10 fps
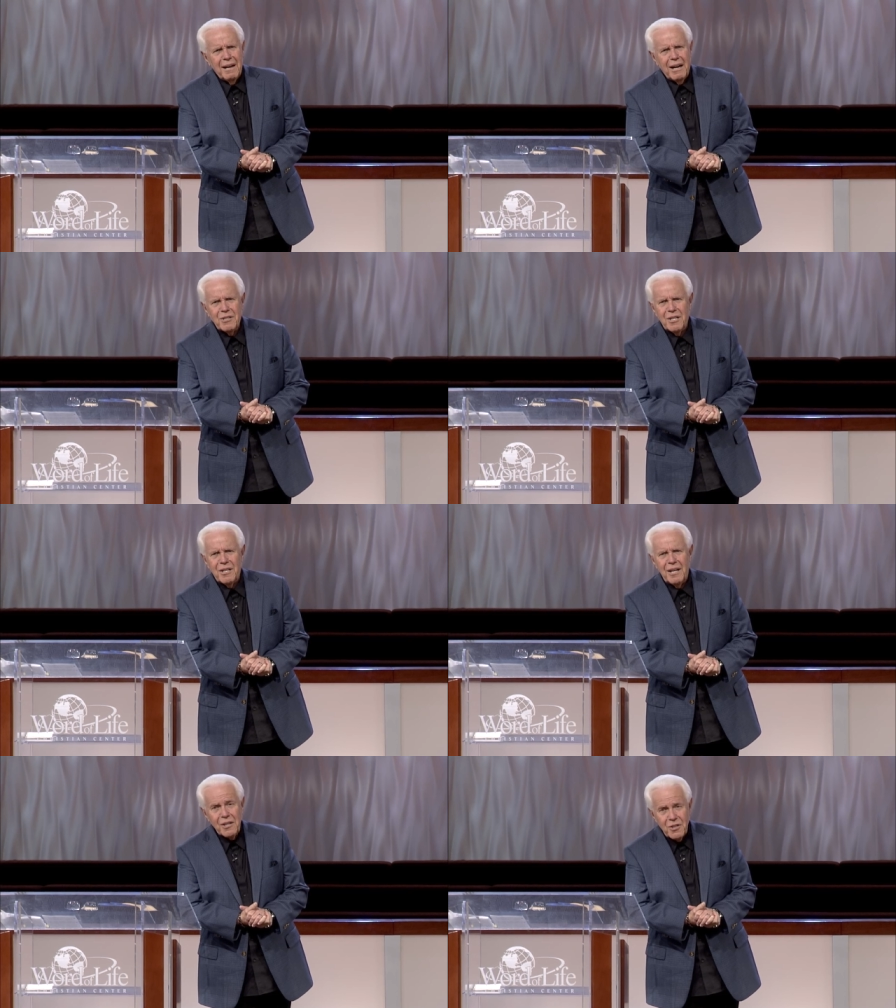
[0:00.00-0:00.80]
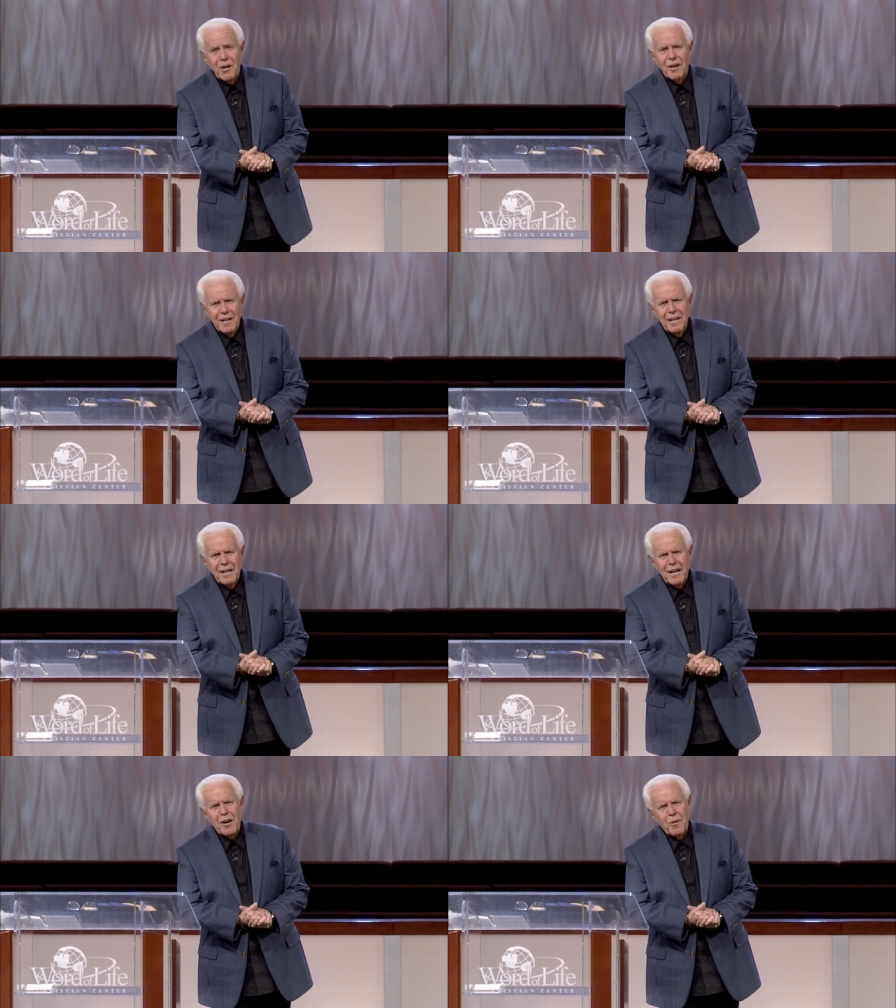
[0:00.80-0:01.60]
I said, Yes, sir.
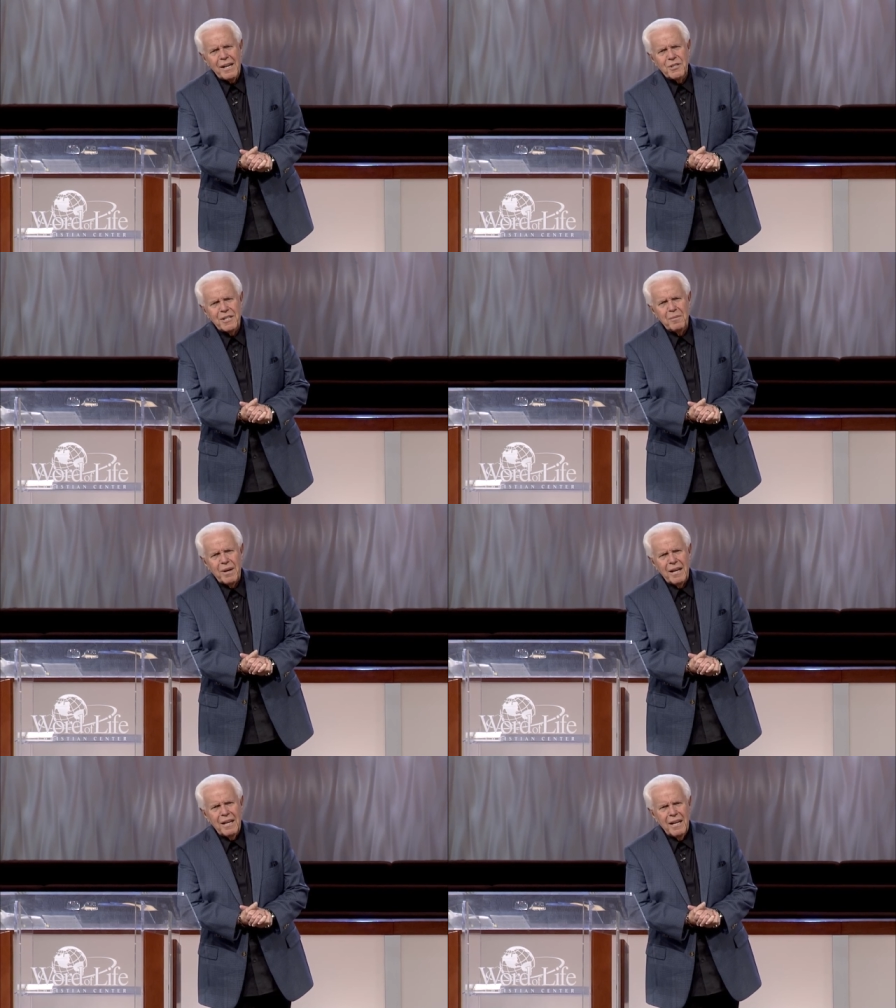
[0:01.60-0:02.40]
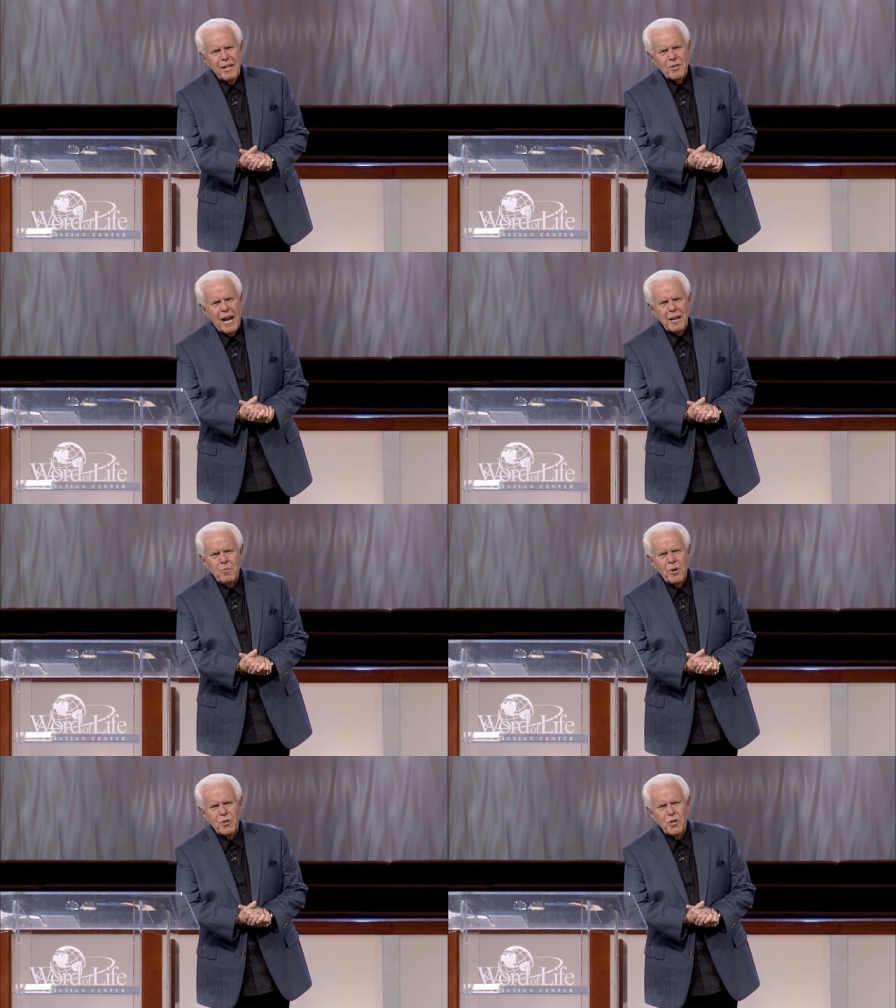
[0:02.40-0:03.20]
Got Christ in me. He said, I didn't
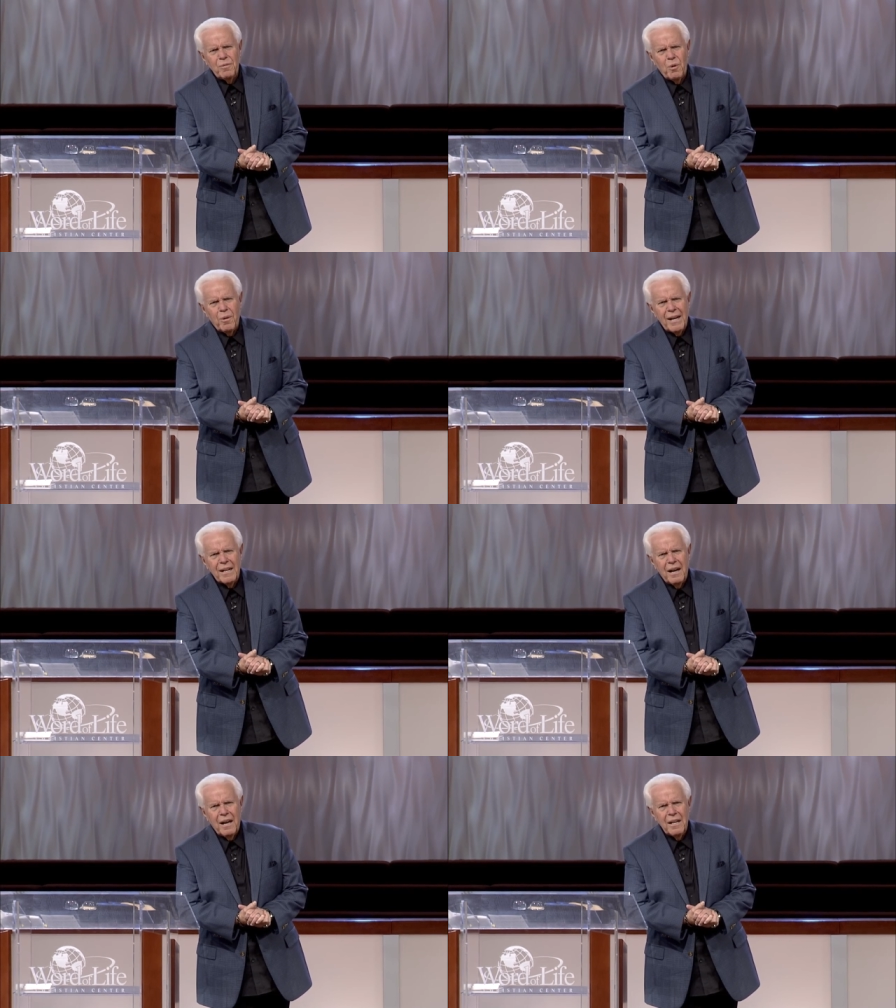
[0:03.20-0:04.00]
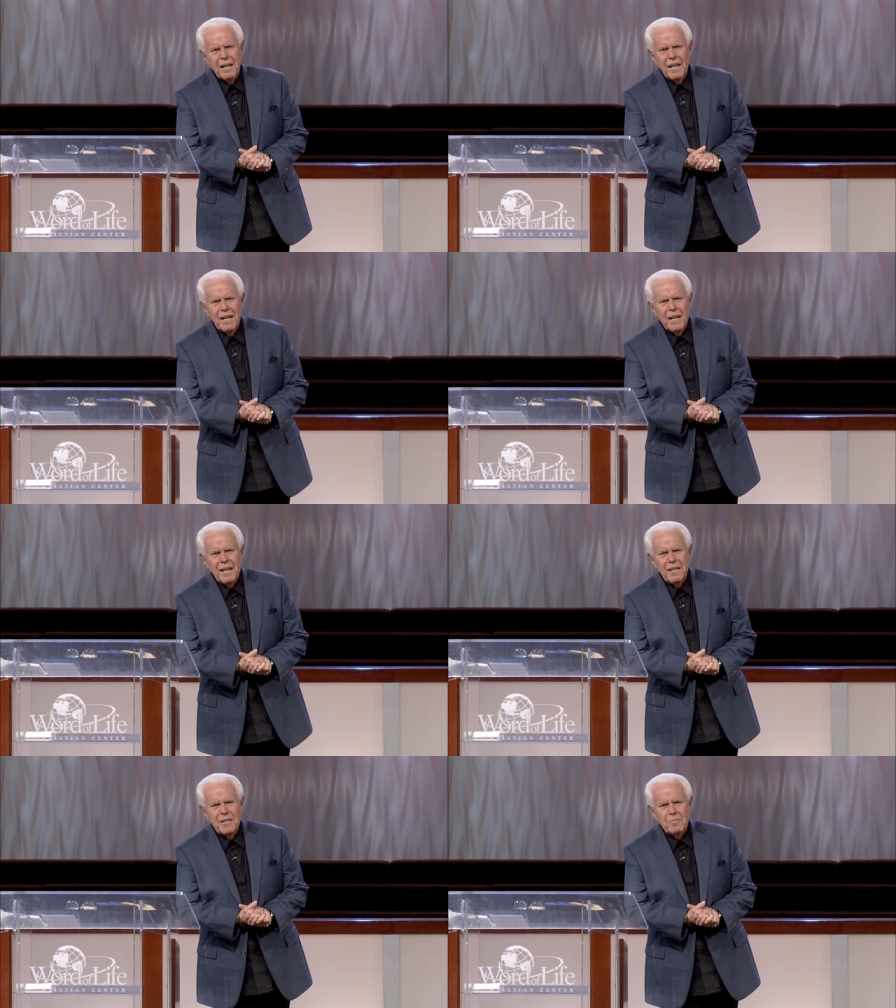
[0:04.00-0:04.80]
want to serve a white God.
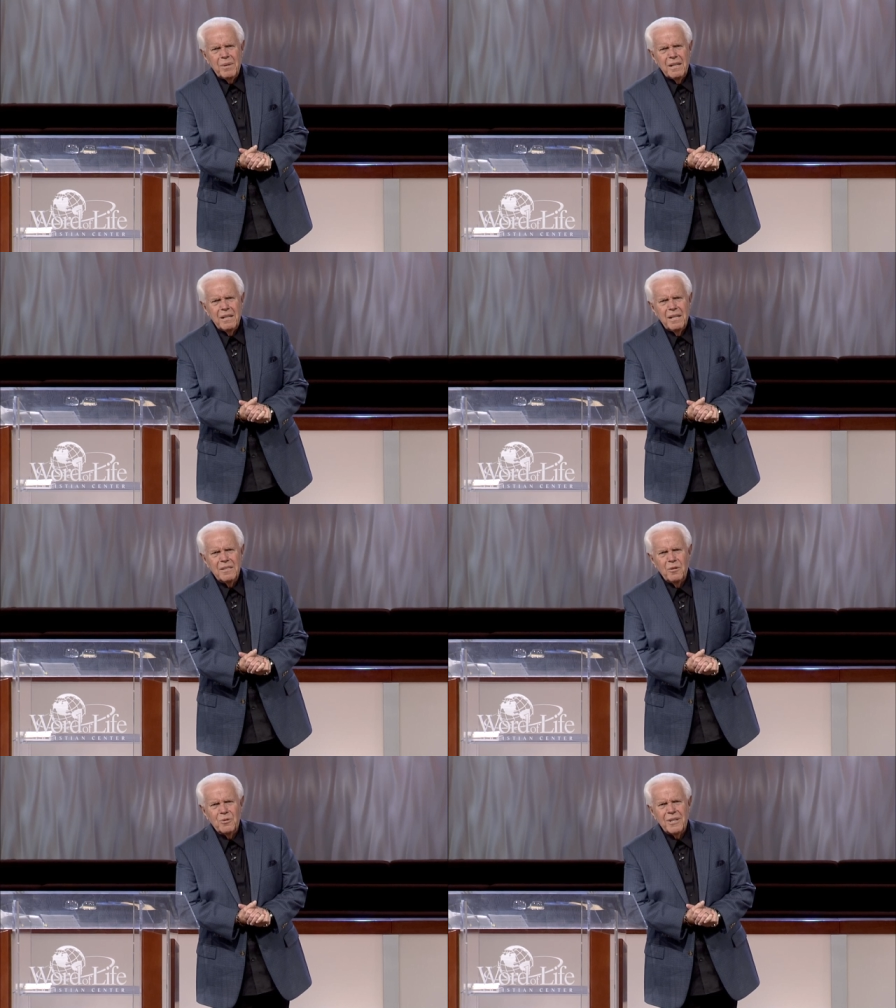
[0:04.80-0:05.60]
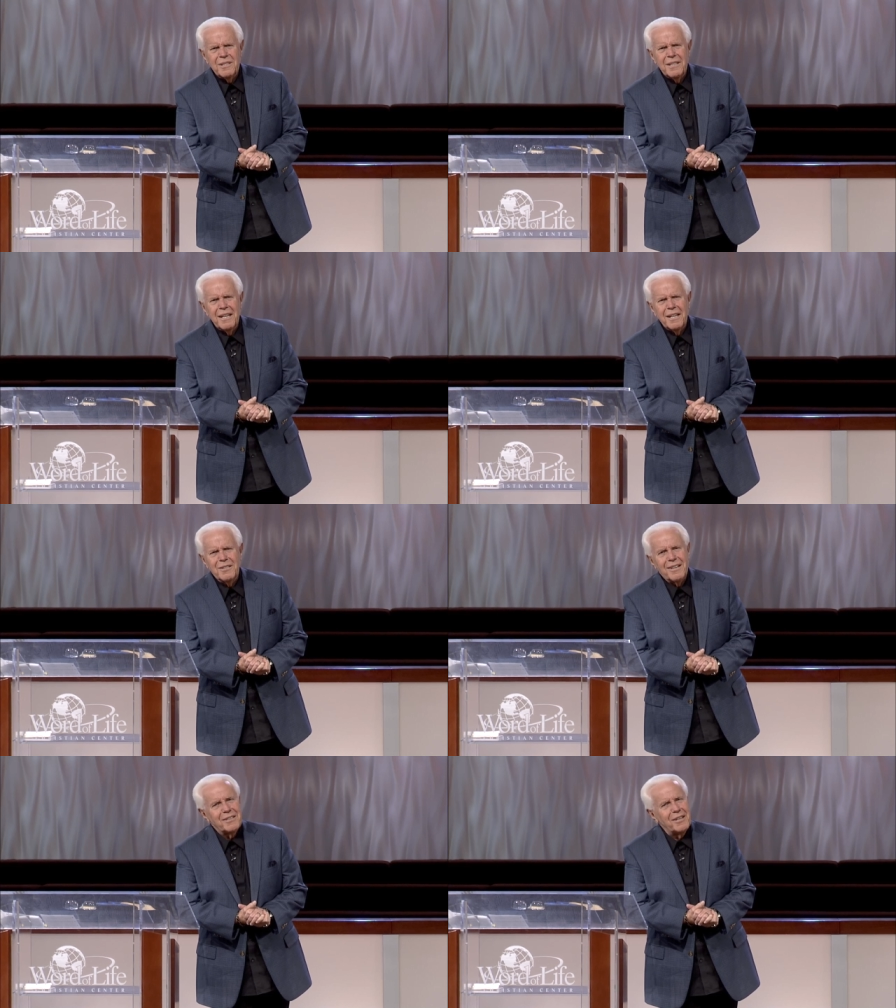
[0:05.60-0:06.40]
He said, But there's no such thing as
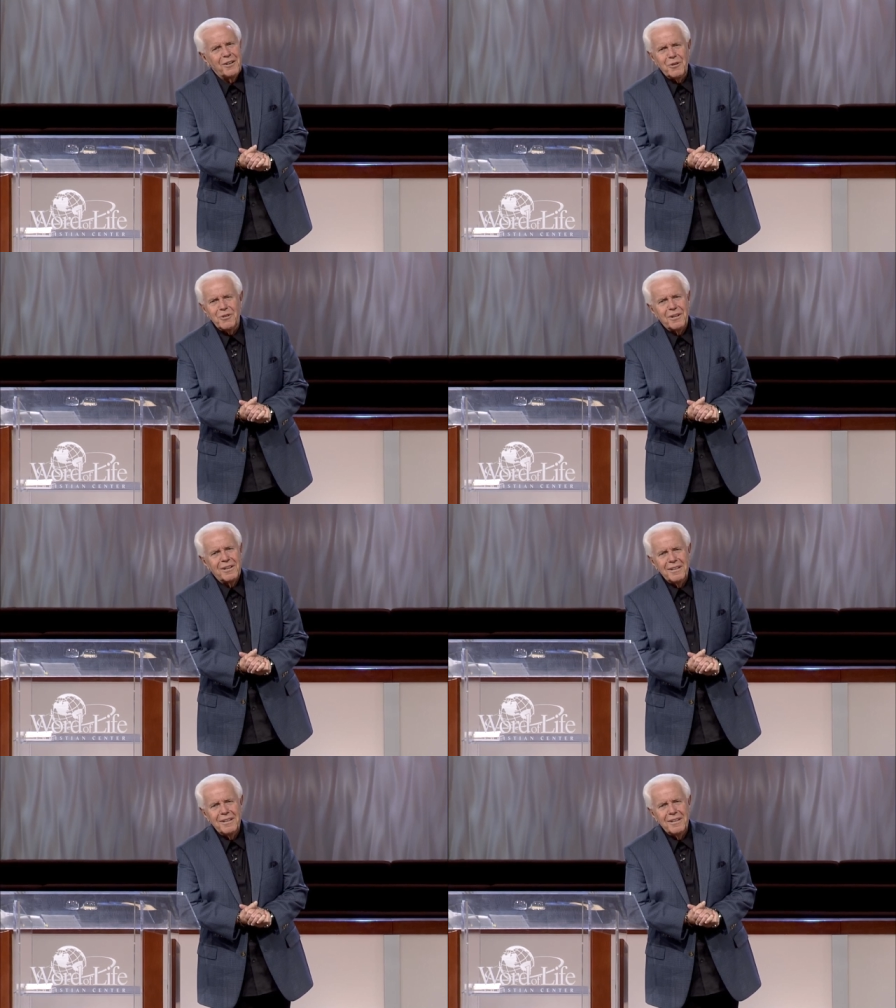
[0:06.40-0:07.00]
that. I said, No, sir.